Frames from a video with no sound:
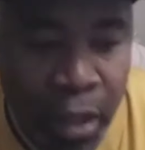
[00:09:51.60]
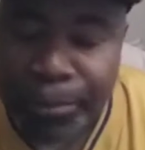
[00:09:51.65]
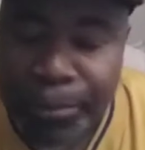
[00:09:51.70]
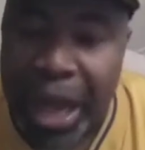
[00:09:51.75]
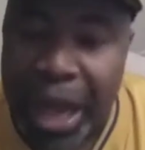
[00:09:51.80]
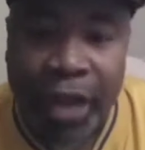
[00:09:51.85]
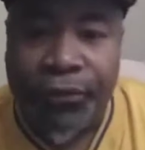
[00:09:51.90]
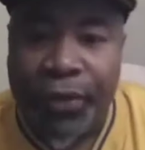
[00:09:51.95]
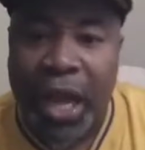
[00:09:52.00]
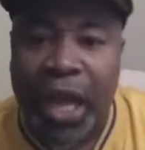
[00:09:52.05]

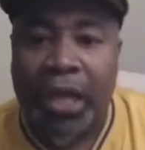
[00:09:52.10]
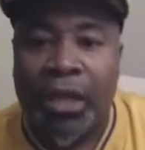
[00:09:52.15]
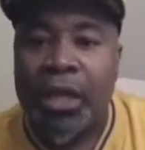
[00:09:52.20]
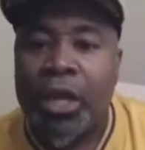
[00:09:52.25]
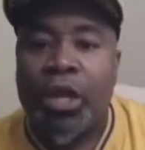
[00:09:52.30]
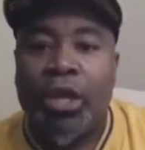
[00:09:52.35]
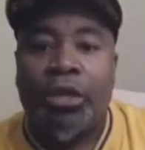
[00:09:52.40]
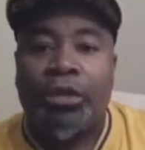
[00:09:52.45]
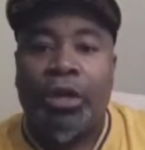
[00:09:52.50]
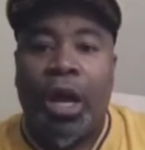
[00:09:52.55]
of fact,
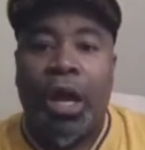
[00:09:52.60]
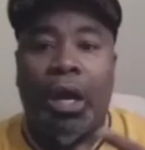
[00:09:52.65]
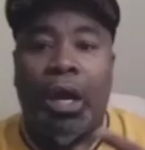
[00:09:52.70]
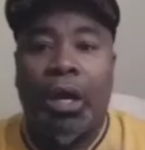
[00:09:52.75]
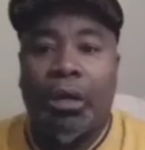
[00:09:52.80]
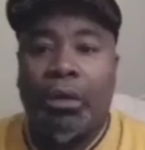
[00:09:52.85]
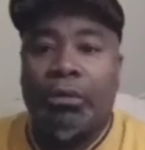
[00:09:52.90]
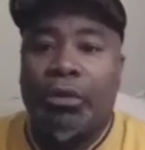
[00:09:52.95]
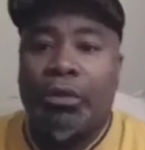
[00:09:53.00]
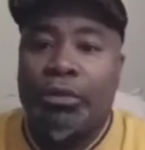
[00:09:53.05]
uh,
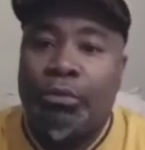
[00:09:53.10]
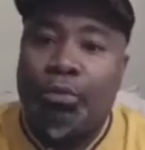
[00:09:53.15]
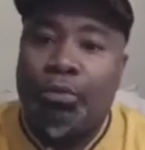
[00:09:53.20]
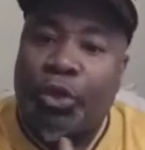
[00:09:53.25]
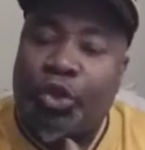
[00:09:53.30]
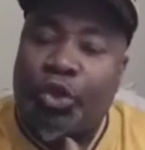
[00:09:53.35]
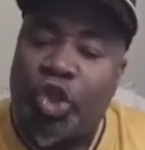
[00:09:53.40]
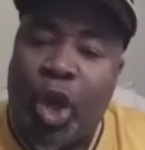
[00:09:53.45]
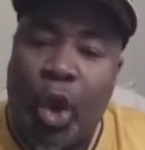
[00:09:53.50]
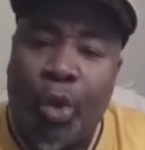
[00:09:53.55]
what
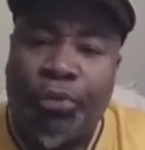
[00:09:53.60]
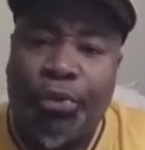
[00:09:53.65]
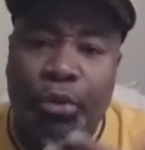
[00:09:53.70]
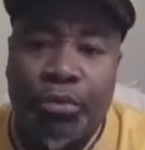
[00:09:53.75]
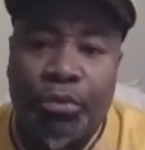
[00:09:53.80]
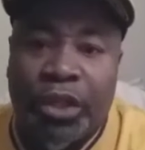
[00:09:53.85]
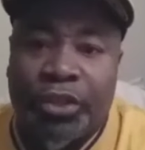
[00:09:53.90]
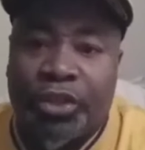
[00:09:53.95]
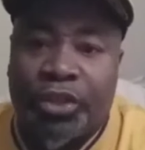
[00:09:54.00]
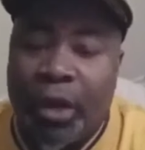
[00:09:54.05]
you go through,
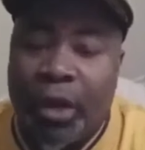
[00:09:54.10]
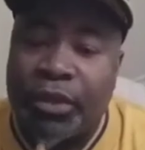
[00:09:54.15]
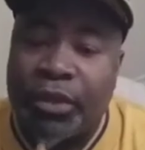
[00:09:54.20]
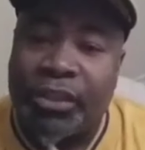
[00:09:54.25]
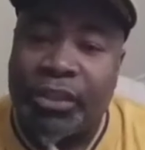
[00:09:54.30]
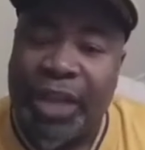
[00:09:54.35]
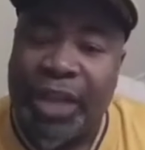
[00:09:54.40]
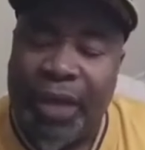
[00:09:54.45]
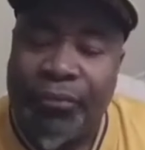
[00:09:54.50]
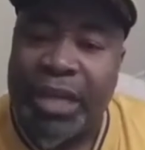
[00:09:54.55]
the suffering of this
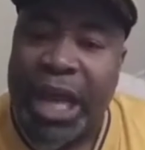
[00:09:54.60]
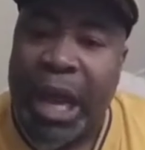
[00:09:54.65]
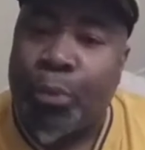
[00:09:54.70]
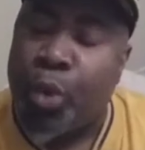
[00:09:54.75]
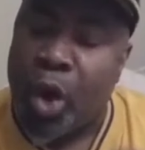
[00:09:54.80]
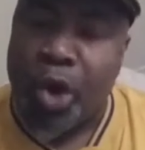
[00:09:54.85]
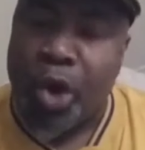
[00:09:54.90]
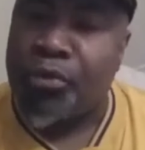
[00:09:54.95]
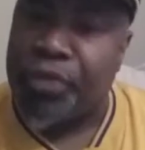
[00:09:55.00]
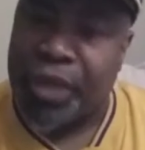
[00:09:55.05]
life is not
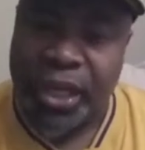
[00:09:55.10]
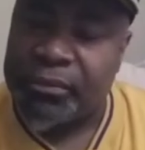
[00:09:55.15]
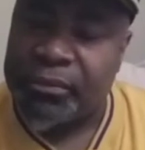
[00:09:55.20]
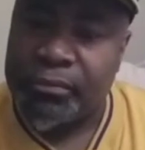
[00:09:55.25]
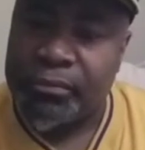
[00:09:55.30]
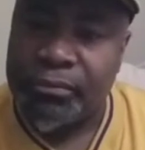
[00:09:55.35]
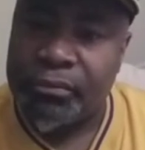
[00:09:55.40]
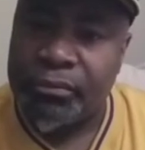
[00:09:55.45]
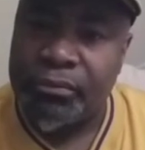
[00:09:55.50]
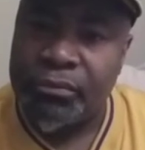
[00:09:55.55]
worthy
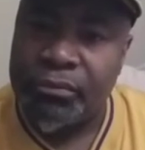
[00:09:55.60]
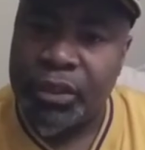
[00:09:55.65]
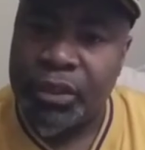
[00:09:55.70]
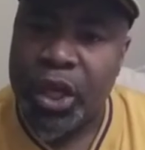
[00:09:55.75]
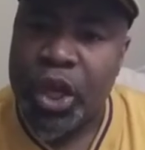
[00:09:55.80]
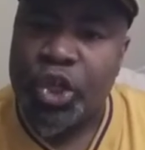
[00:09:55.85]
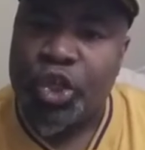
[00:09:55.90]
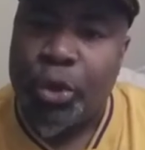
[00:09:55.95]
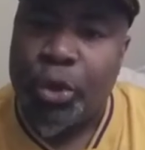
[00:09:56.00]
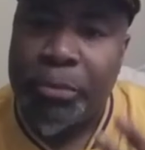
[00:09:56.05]

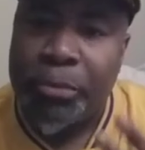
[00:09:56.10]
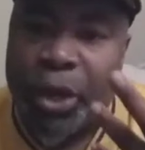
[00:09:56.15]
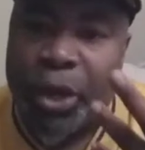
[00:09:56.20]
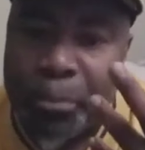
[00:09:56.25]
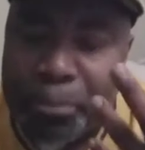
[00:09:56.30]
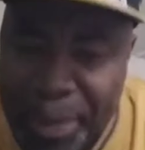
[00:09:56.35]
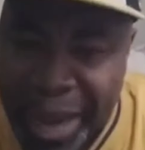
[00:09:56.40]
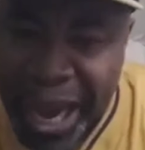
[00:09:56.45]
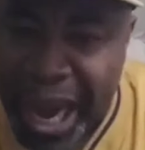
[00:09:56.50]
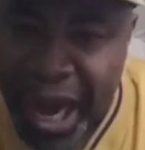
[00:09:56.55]
to be
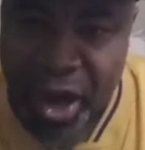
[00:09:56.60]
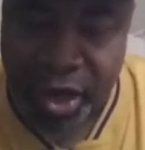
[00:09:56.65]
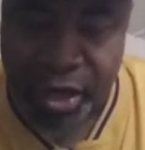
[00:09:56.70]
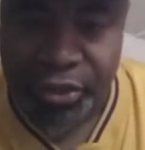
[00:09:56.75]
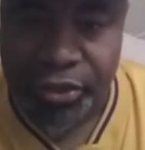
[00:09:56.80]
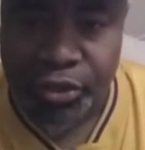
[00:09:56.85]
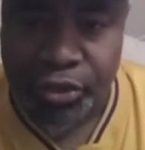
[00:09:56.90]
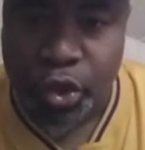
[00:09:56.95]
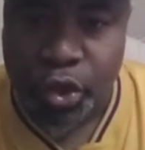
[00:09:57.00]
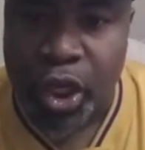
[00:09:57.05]

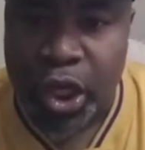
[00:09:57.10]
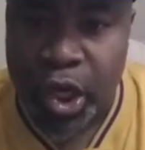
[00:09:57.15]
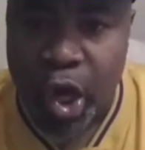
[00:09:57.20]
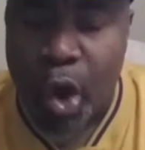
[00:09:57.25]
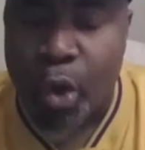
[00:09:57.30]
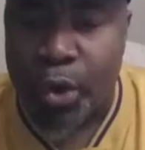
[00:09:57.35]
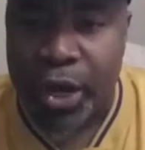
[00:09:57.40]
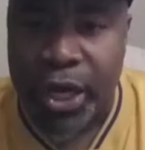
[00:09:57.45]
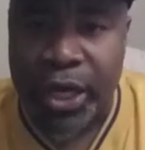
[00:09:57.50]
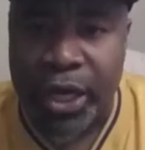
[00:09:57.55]
compared to the
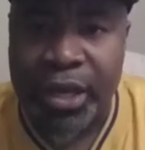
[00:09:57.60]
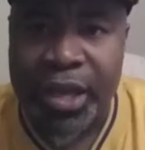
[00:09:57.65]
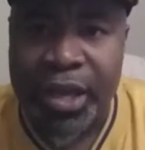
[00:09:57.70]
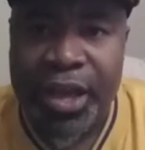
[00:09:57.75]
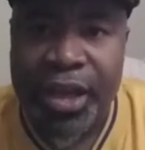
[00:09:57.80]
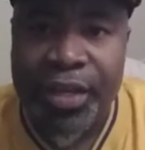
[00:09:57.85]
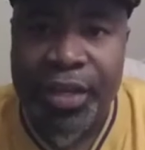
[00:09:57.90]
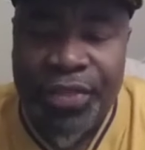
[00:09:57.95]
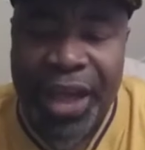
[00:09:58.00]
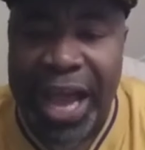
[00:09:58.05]
glory
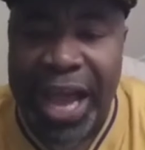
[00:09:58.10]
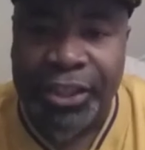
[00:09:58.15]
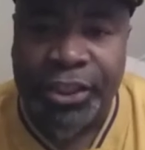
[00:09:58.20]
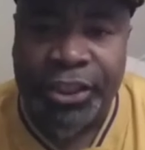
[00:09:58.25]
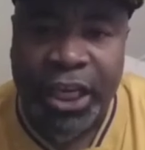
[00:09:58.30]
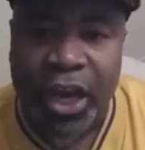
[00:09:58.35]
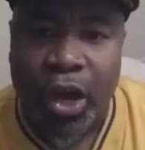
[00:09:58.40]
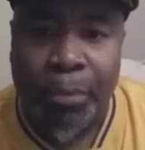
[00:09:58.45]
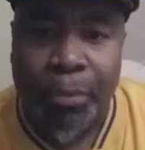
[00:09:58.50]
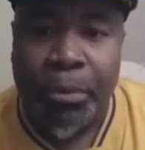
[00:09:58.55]
that
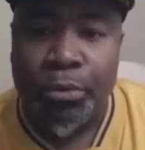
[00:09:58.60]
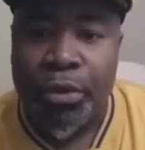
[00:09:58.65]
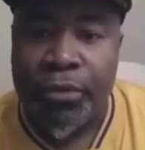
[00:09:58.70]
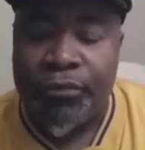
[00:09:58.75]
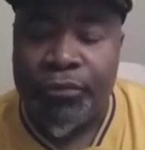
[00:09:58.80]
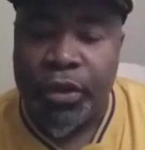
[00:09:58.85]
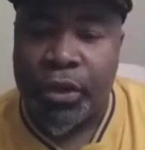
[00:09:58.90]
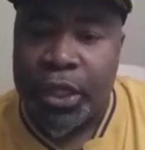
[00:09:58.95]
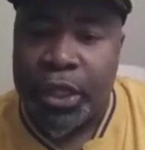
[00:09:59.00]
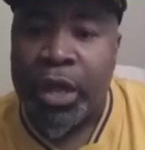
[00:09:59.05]
shall be
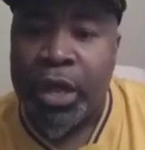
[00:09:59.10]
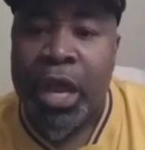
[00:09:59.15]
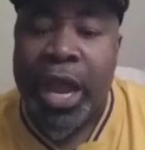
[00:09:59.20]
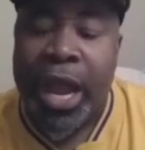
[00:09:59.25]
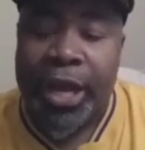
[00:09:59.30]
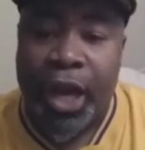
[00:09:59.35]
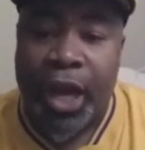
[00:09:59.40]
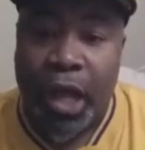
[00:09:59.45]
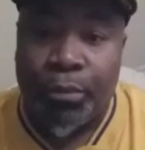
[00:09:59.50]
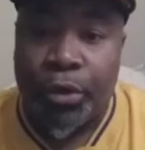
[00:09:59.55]
revealed in you.
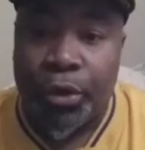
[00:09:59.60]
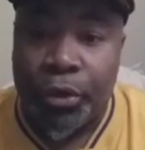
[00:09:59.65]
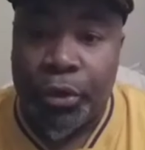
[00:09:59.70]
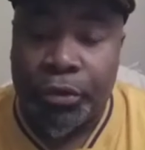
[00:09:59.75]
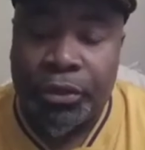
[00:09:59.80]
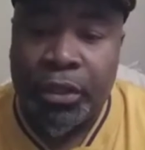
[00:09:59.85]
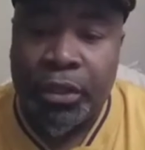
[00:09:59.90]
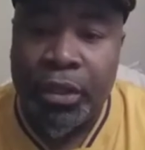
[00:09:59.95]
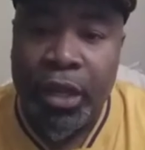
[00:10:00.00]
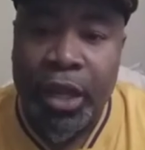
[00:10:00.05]
In other
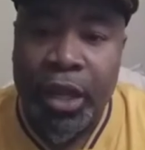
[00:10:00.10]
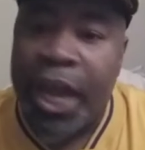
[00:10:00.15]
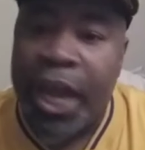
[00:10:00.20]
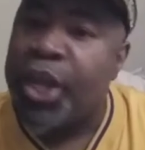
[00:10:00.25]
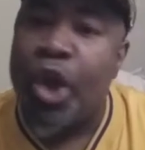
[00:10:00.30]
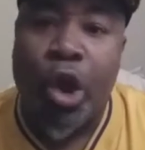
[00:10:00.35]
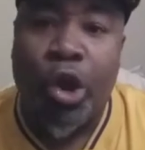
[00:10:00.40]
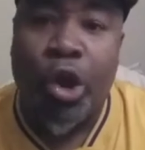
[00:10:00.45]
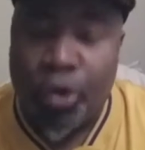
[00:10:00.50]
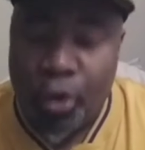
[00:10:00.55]
words, in
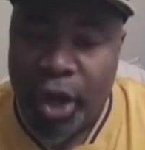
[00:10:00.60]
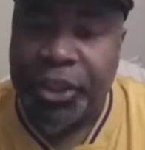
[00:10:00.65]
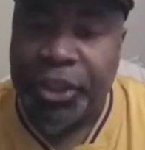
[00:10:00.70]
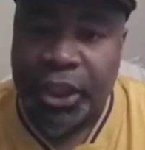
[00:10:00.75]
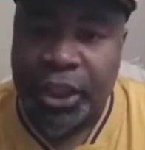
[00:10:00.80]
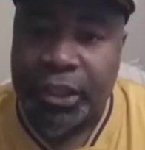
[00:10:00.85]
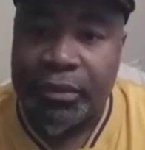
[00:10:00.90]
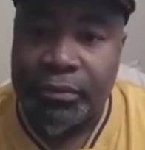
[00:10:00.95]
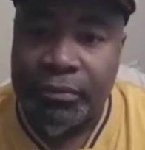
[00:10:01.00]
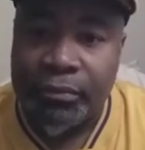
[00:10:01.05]
your
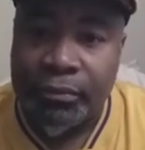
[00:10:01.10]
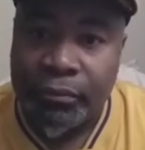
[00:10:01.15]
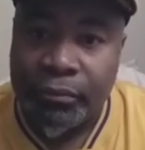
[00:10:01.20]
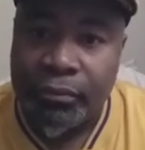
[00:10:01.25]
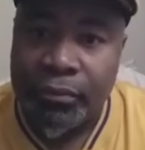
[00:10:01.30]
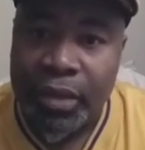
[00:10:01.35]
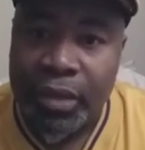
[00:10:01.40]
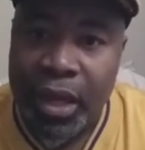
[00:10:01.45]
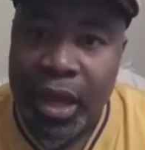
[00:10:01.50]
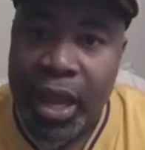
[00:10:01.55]
crushing,
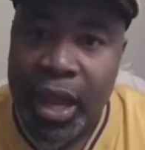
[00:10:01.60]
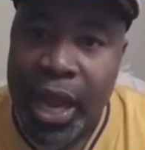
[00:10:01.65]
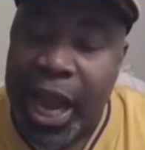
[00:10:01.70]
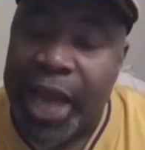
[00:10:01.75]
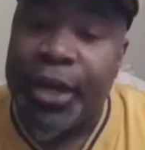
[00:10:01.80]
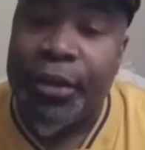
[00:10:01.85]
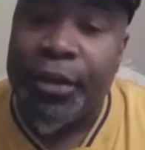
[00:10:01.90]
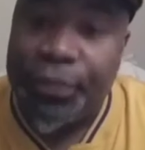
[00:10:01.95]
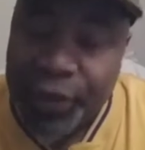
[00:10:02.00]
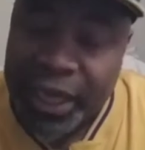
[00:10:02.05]
in
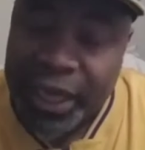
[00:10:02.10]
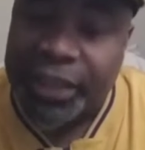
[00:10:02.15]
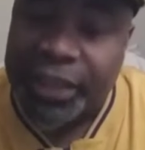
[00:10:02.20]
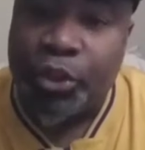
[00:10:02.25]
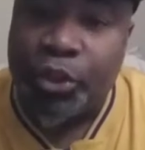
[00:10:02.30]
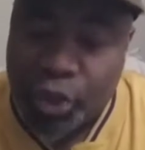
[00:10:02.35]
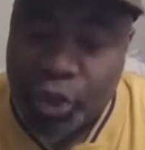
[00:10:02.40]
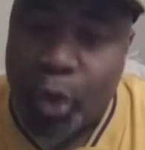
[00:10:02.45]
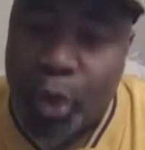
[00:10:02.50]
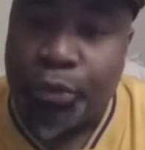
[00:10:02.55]
the thing that you
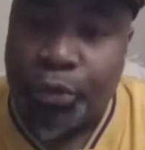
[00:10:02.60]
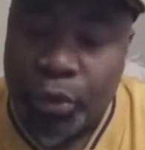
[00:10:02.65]
go through,